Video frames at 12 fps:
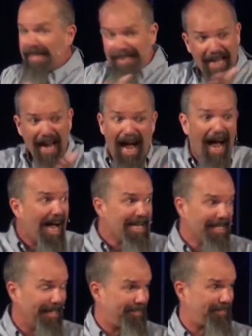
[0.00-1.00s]

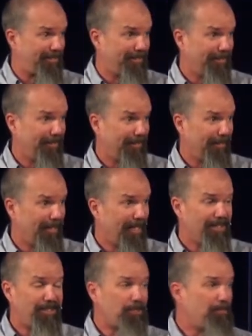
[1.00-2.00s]
Kindness
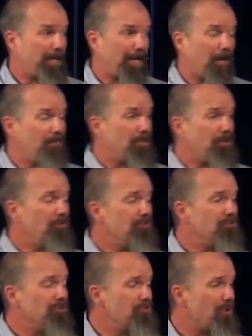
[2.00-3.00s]
just becomes who
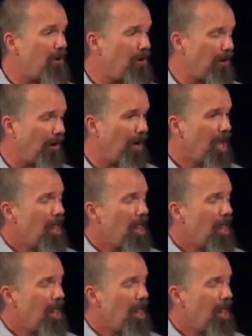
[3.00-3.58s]
you are.